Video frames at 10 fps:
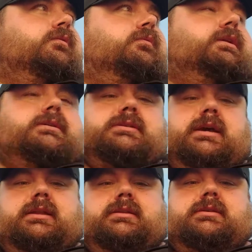we
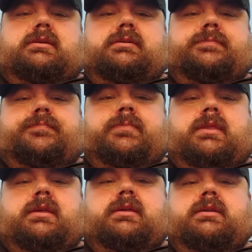decided to
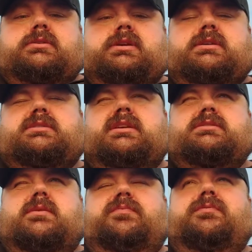change things up.